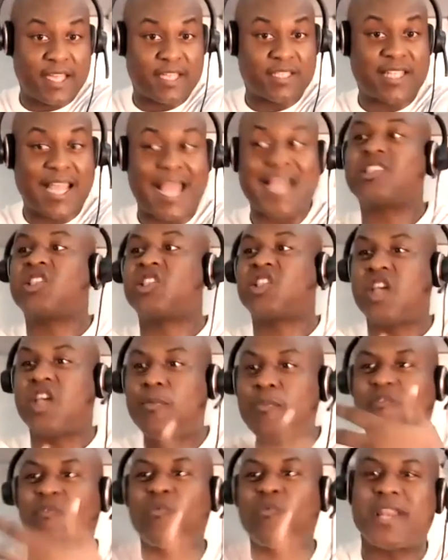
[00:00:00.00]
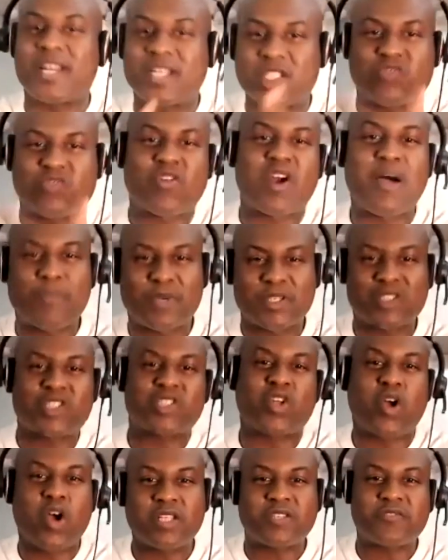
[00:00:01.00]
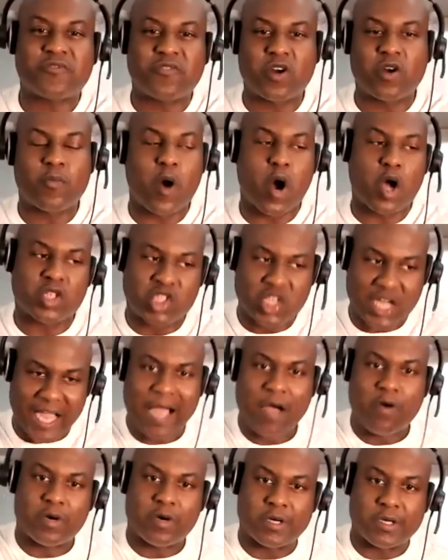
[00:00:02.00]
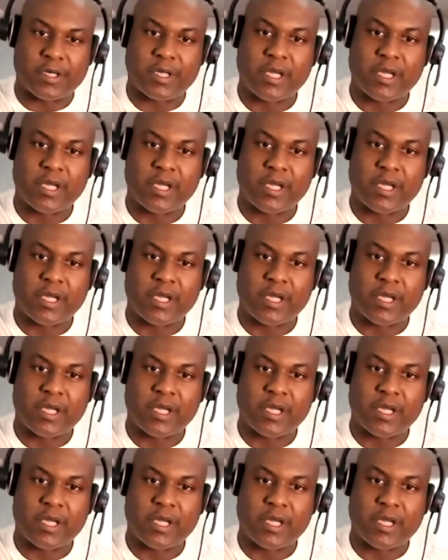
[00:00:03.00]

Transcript: That's some of where the trauma starts from, our childhood.